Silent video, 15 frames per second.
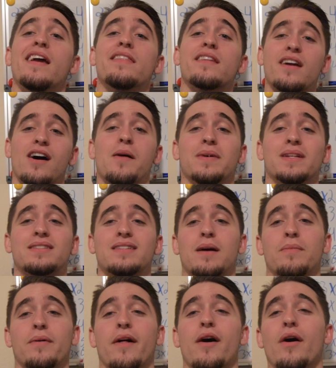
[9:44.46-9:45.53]
In the comments
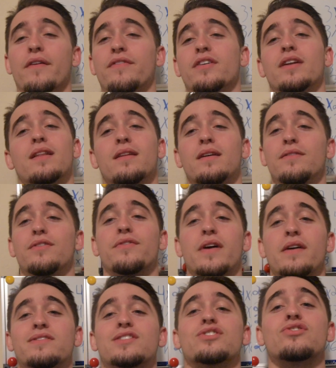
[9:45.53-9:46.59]
down below, if you didn't leave your
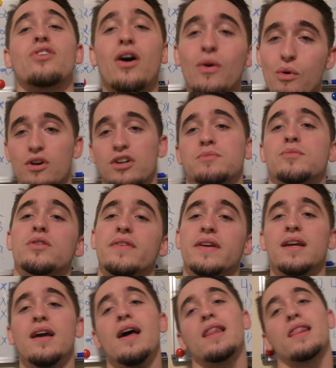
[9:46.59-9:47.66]
favorite Star Wars
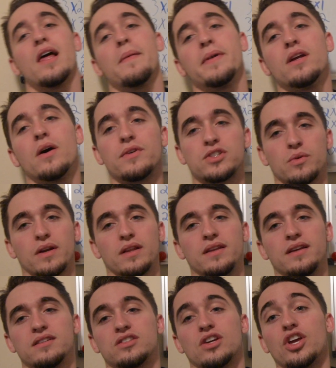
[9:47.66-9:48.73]
movie, let me know which one of
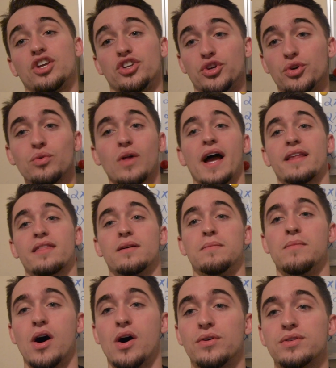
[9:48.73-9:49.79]
these you like the
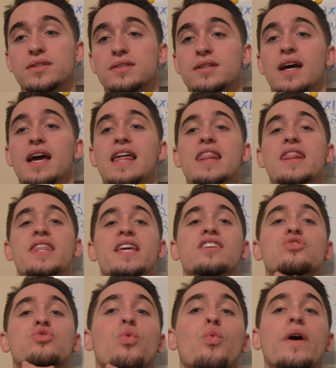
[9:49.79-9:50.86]
most.
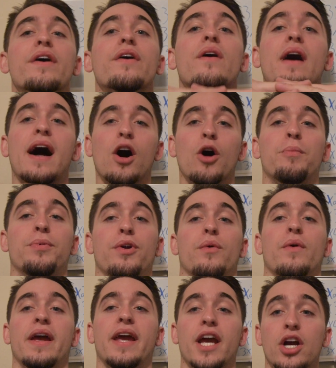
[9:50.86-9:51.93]
These will help
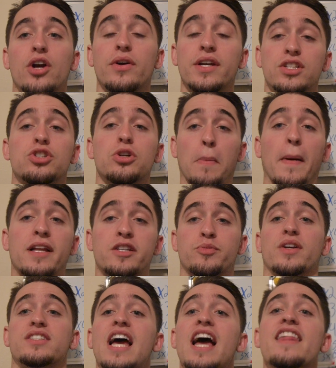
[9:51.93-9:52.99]
you increase your bench
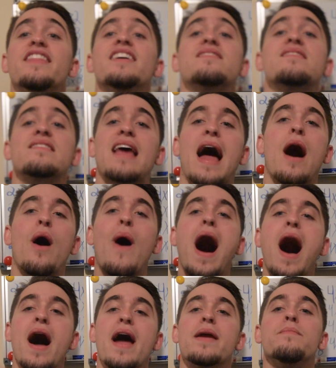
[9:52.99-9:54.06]
press. This is how
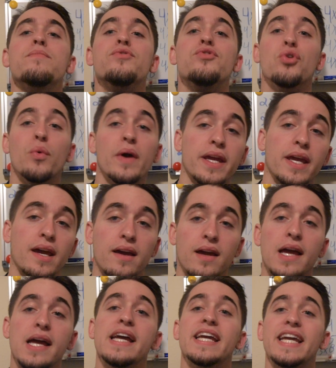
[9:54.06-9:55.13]
I am doing it.
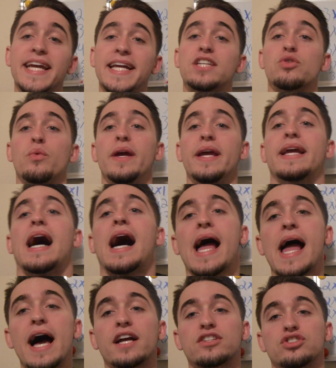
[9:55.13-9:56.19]
Each week, I
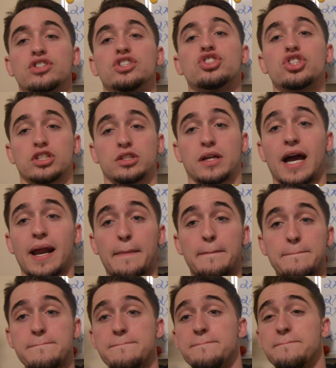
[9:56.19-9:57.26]
actually just kind of
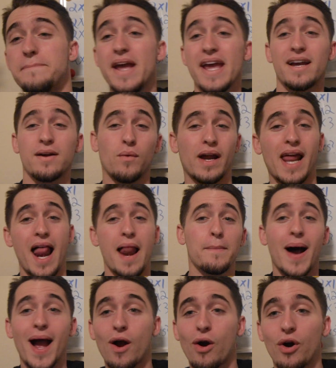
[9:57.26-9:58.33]
pick one out of
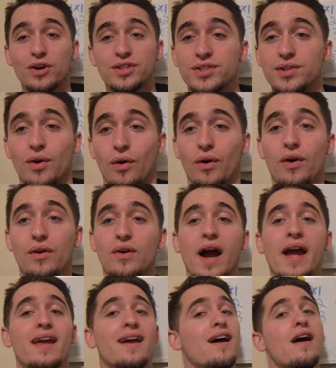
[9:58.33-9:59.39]
my arsenal,
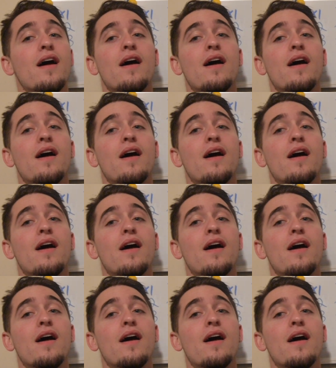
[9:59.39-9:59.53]
right?